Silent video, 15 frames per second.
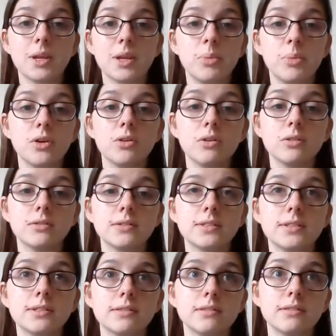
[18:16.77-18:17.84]

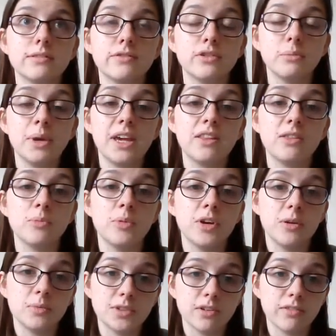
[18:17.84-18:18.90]
because for me the
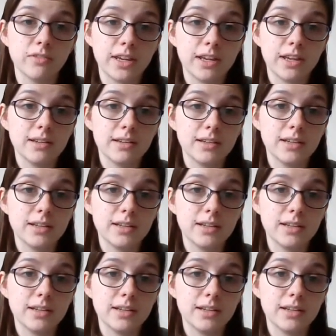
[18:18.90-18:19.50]
purpose of it